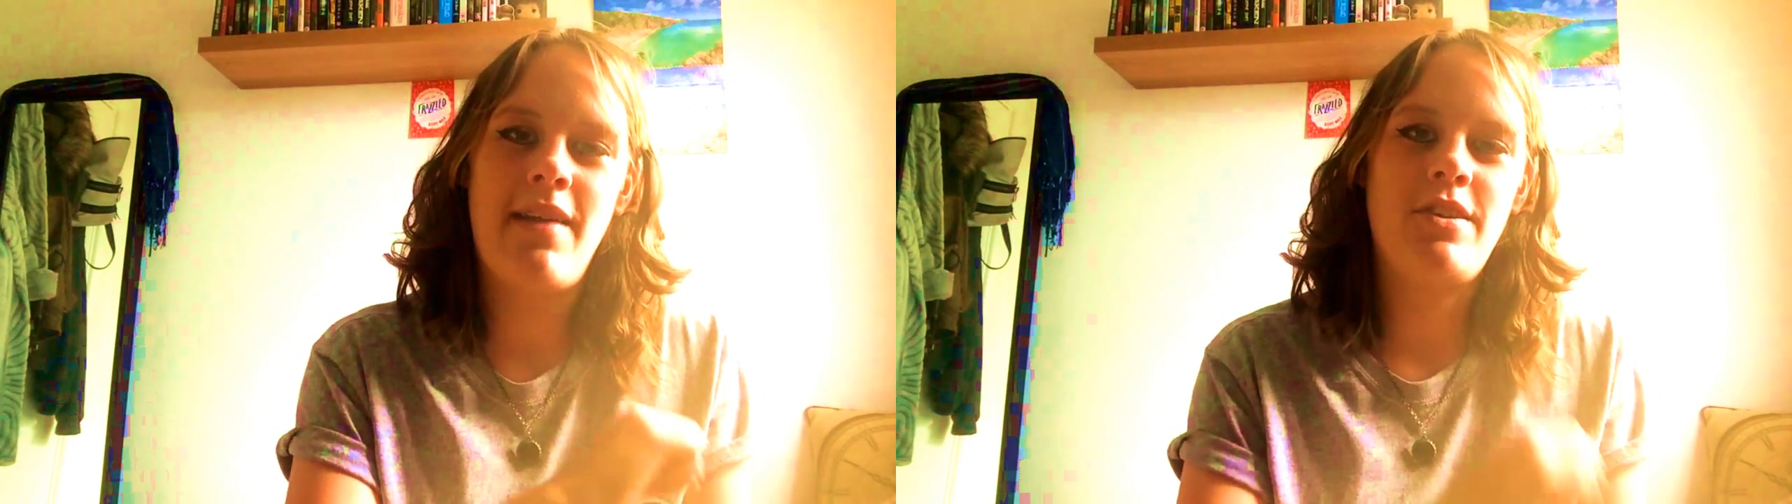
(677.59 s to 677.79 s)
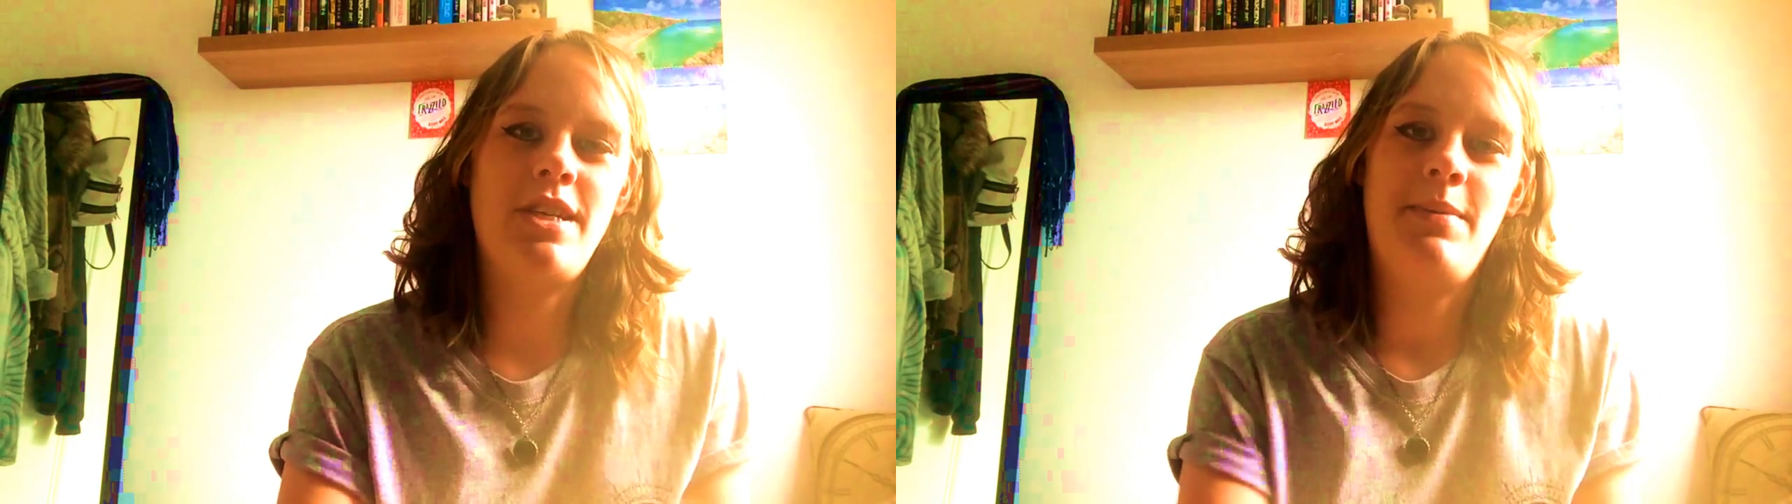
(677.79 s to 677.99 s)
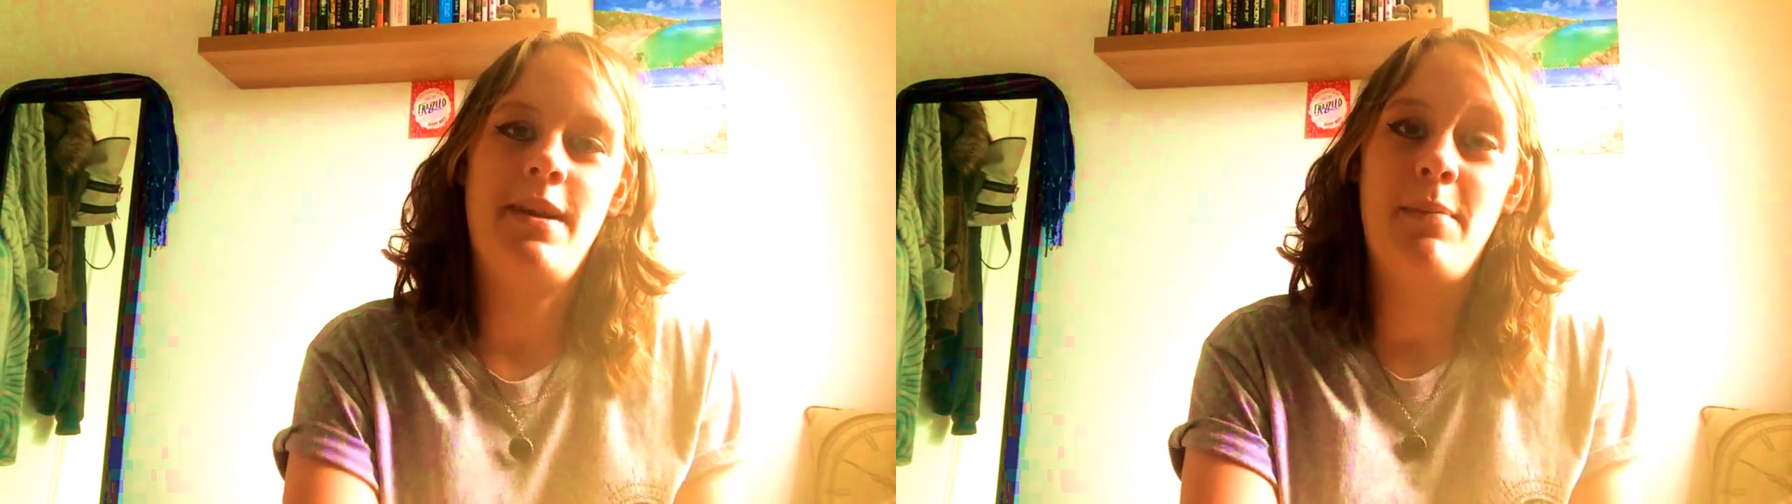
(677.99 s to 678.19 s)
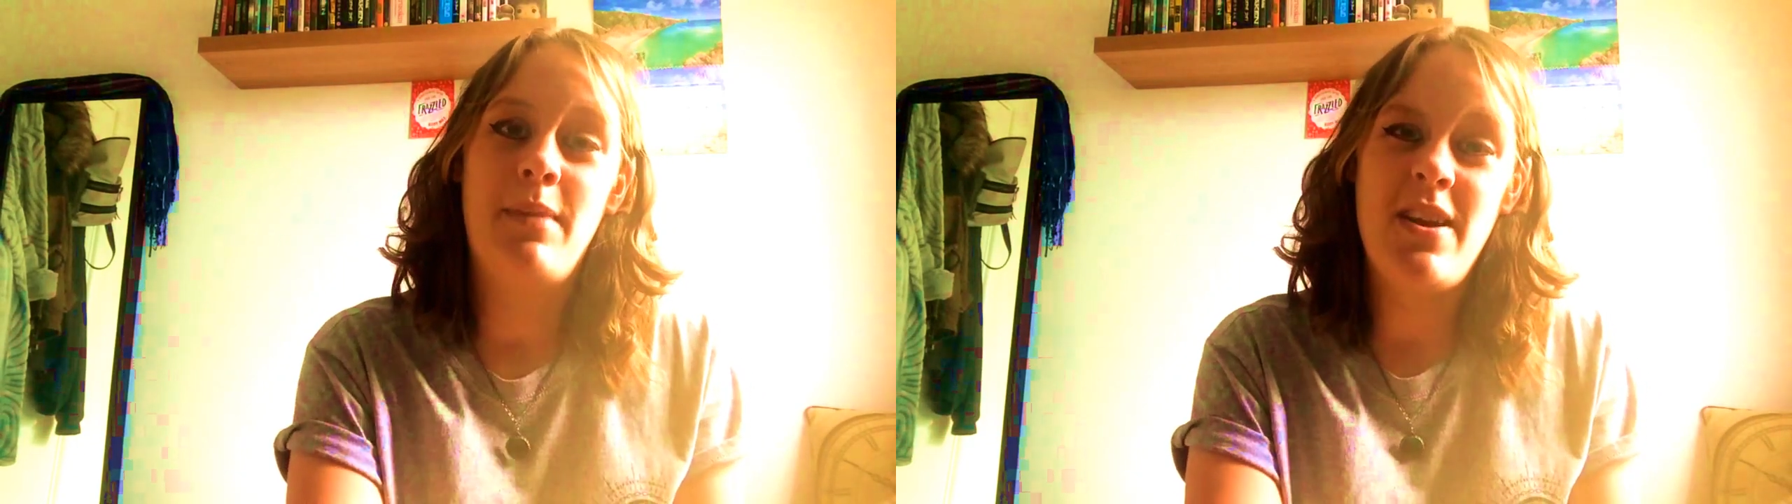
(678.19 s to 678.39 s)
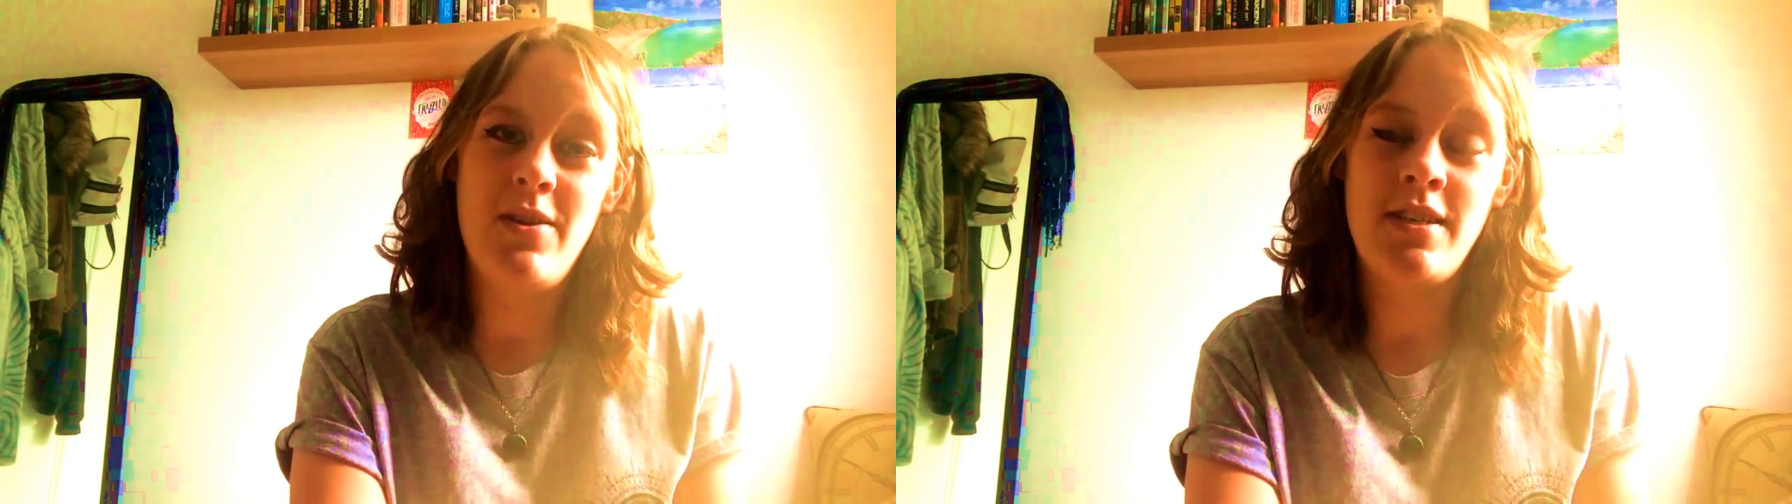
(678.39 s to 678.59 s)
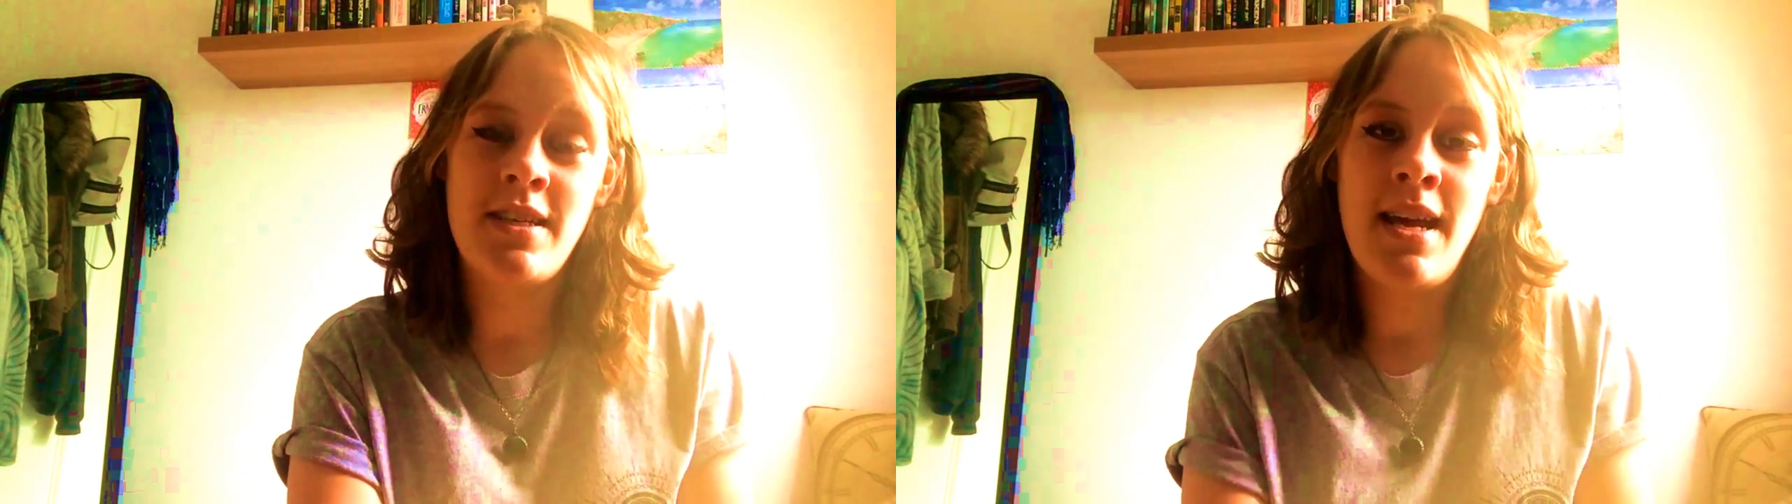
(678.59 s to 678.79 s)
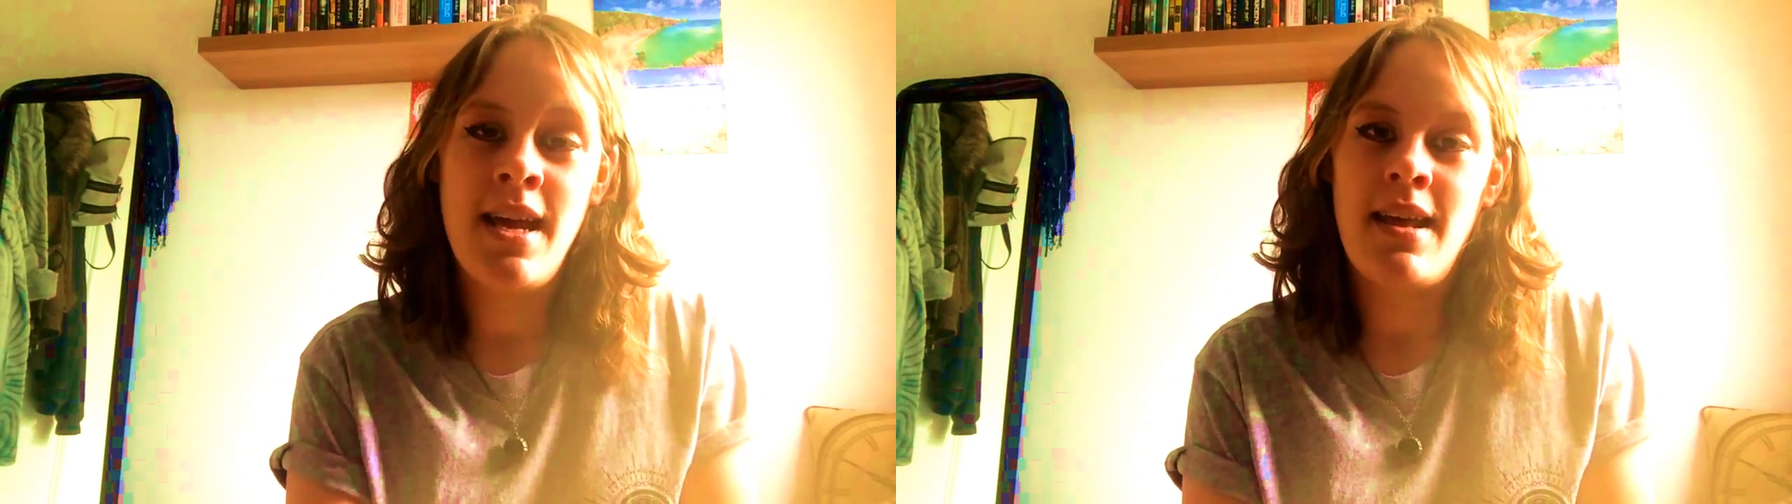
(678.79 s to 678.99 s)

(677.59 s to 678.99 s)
every time I upload.